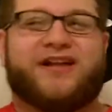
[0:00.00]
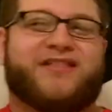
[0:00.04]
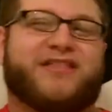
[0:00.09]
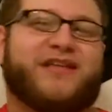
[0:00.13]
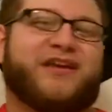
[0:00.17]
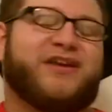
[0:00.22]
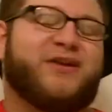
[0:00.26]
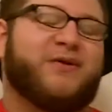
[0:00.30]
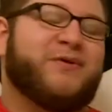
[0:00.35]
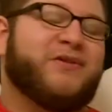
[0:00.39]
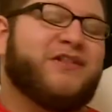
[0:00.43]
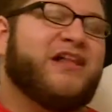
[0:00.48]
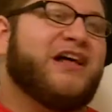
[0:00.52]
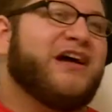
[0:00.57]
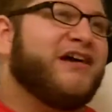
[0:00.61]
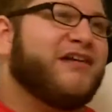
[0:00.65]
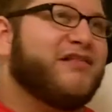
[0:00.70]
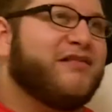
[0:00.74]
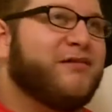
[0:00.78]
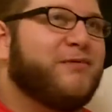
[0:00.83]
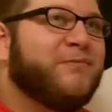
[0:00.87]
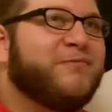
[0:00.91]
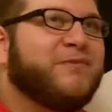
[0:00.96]
It's like you
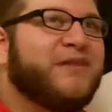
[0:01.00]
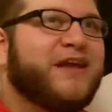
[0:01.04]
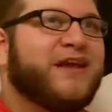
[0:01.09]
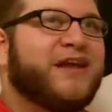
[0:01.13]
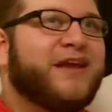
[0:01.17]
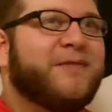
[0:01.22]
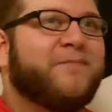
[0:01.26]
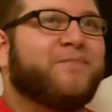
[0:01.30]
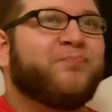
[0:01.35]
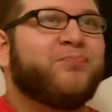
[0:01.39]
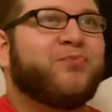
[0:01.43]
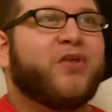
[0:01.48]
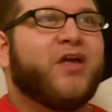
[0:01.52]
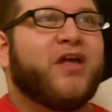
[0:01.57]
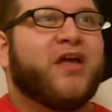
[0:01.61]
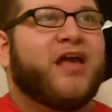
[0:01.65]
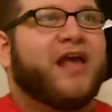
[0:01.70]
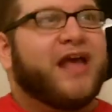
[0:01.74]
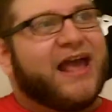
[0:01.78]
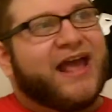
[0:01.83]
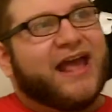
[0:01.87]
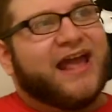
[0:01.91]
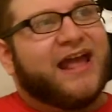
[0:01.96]
unlock something,
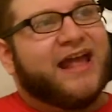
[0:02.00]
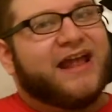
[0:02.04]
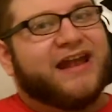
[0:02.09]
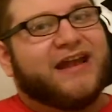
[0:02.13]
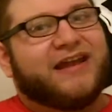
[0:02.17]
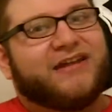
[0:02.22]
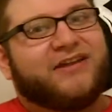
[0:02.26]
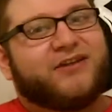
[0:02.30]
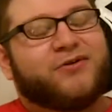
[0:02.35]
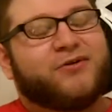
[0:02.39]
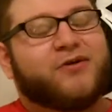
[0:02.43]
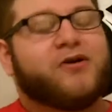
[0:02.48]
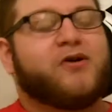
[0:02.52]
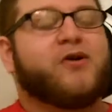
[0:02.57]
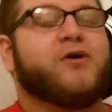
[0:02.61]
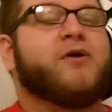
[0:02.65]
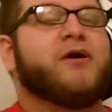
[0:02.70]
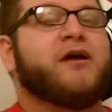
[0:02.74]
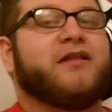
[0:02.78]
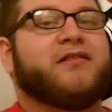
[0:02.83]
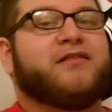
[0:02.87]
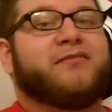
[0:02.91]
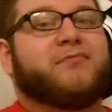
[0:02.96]
and you can
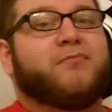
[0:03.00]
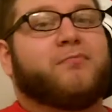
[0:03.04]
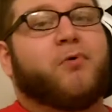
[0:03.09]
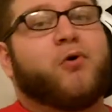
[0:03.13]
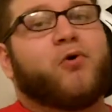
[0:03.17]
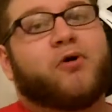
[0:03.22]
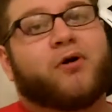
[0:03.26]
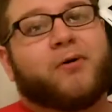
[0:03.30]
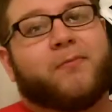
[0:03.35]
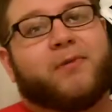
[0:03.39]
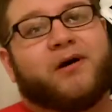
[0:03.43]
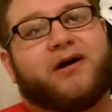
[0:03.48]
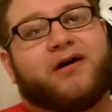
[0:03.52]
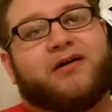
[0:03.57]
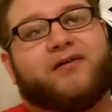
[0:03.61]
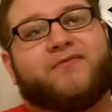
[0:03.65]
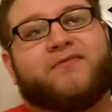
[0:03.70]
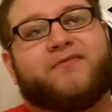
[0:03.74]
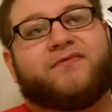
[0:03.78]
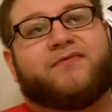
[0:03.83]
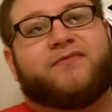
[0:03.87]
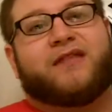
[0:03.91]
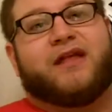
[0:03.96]
go get
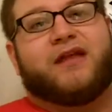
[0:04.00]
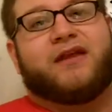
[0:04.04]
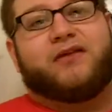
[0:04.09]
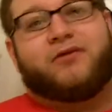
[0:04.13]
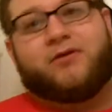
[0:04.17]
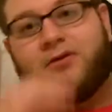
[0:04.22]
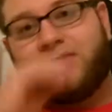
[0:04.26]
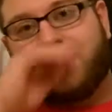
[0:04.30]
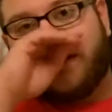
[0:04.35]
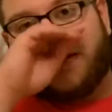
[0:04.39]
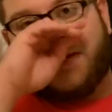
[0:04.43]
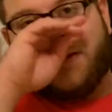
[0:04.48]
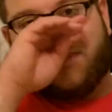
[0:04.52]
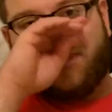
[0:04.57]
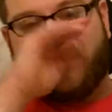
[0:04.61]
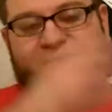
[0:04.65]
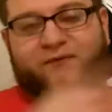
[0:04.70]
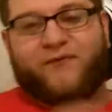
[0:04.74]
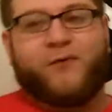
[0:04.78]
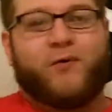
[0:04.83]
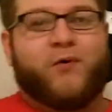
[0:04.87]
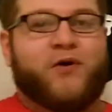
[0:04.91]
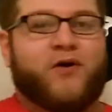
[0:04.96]
Pokemon that you couldn't get
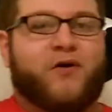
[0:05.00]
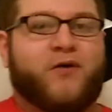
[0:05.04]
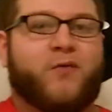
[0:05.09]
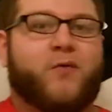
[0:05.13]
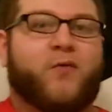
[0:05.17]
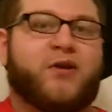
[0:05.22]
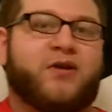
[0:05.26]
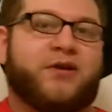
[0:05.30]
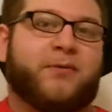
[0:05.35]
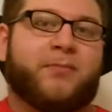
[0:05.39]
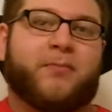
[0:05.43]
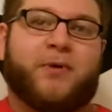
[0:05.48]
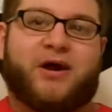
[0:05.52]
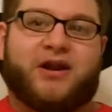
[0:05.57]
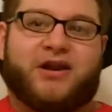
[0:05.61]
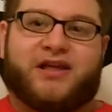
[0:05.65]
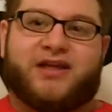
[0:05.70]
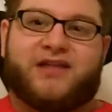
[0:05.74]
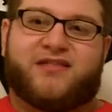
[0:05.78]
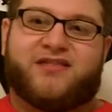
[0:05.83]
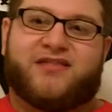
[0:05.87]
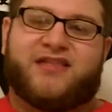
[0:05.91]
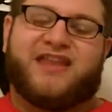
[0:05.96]
before with your
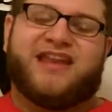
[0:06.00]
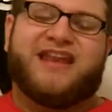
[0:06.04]
buddies.